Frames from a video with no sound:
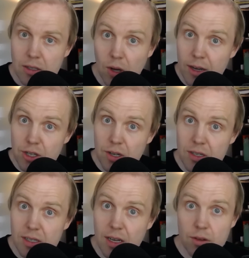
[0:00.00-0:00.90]
So as you
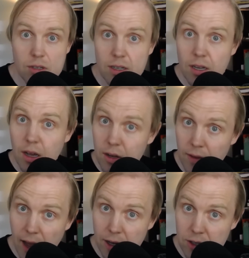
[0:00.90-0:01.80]
can see, there's a ton
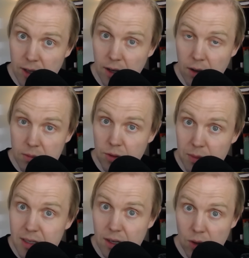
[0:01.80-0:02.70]
of action that comes
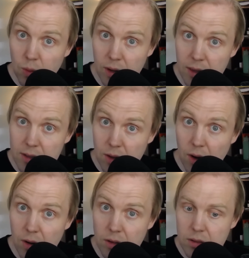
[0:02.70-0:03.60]
from a single one of these
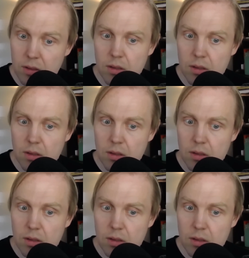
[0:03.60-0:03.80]
cards.